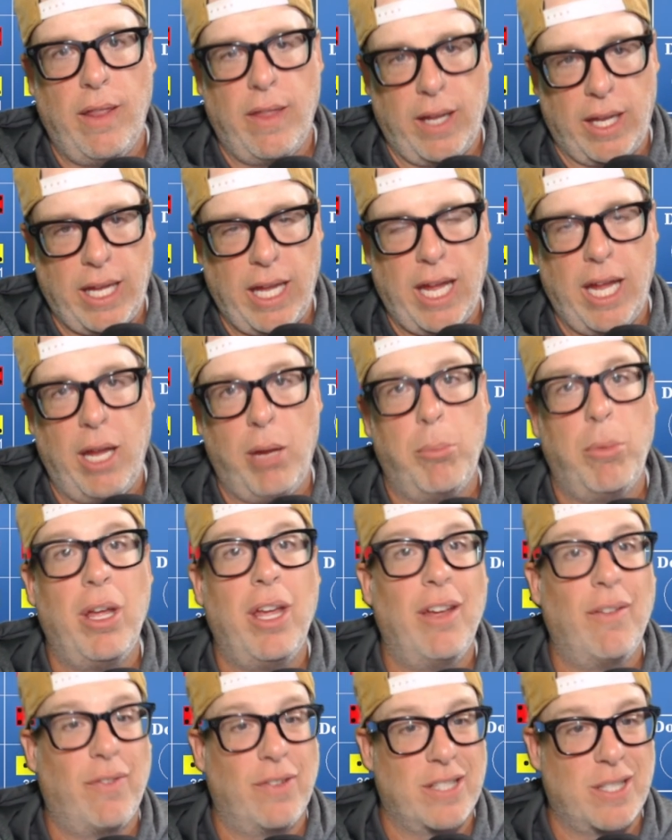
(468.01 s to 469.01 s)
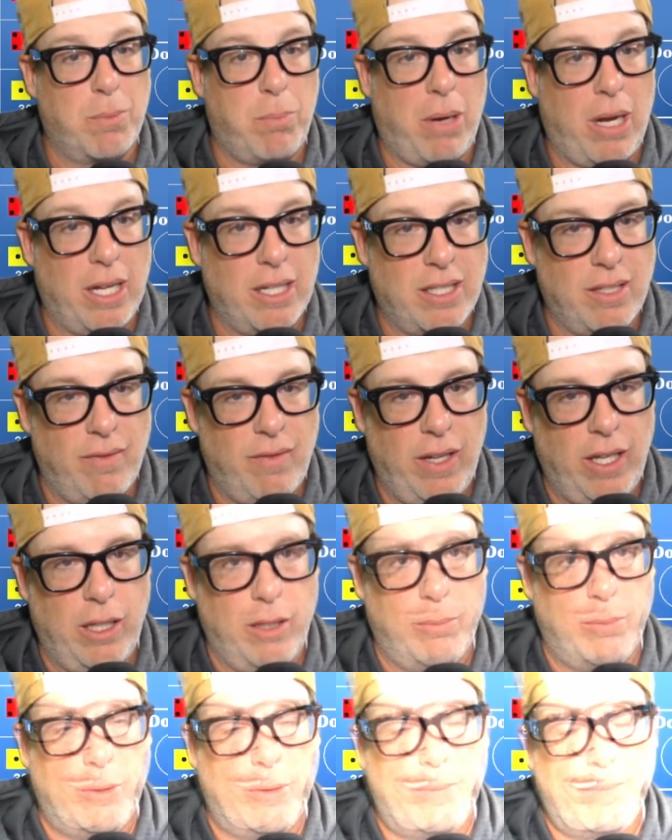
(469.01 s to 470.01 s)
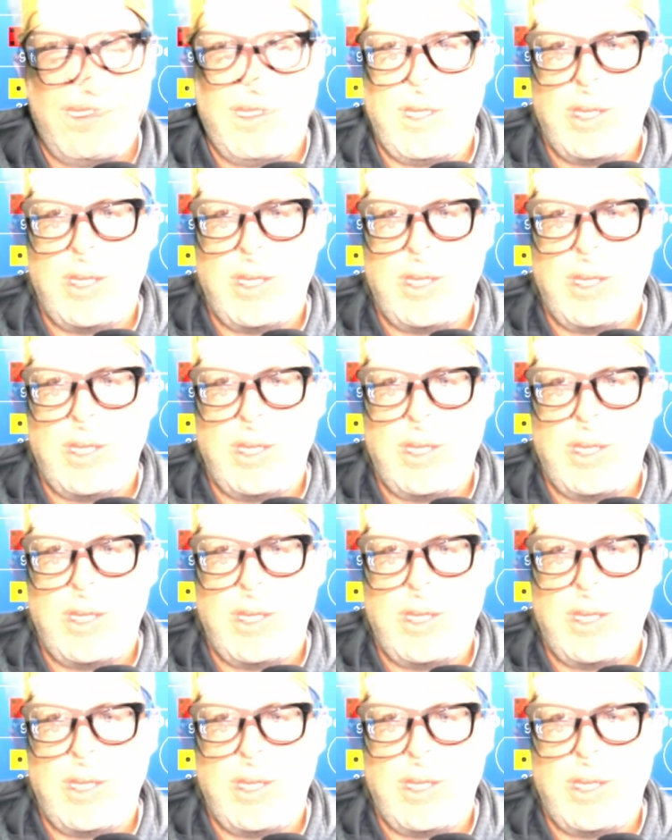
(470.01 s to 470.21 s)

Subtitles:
the game if a spot's available.